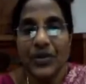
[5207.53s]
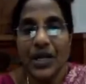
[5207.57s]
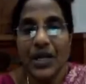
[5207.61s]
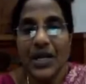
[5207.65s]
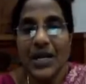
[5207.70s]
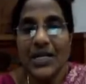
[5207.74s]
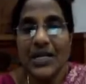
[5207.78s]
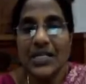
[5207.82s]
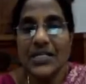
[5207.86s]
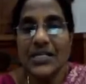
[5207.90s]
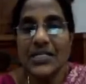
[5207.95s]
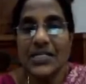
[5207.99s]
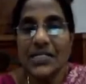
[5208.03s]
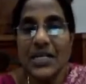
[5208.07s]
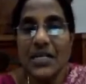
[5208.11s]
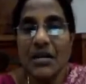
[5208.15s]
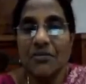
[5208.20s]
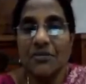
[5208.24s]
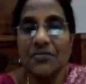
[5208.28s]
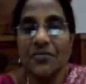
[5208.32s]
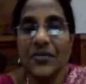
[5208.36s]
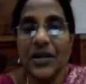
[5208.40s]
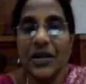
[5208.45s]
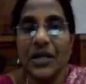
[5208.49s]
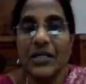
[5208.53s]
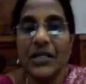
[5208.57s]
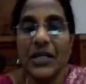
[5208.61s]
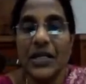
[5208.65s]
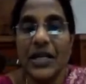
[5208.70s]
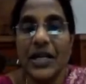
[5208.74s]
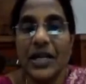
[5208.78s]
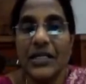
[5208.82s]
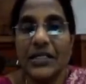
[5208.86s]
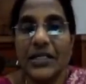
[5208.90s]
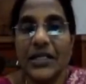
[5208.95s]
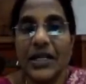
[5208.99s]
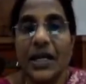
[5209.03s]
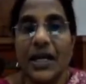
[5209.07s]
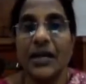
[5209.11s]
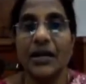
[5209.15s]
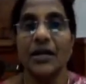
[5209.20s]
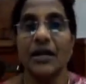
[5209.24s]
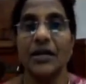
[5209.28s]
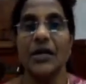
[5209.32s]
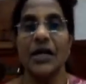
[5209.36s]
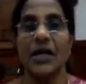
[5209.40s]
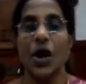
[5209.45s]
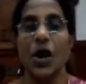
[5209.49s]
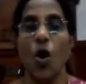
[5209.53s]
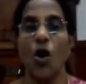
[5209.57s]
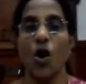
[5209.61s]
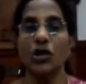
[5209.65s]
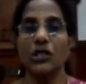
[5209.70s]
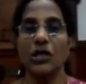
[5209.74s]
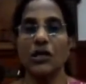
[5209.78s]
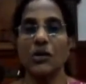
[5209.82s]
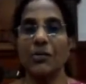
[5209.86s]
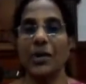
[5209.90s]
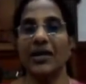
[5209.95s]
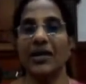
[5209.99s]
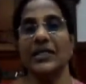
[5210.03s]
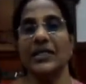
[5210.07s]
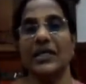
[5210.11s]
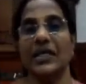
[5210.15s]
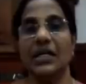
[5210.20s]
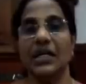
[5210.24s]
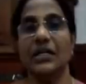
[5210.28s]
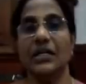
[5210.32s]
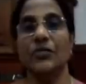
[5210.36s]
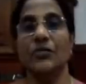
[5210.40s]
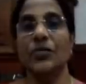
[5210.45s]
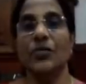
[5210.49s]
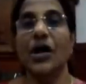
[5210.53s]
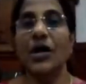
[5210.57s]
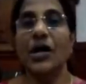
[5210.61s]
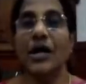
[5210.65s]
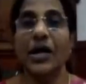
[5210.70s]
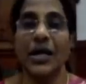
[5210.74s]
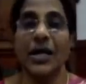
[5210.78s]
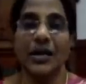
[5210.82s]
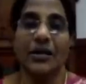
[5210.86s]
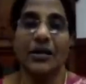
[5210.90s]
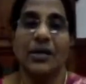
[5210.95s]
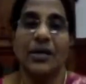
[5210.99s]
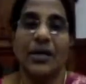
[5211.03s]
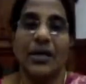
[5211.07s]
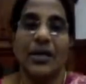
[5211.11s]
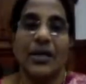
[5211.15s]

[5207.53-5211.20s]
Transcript: It is self-regulating, automatically working.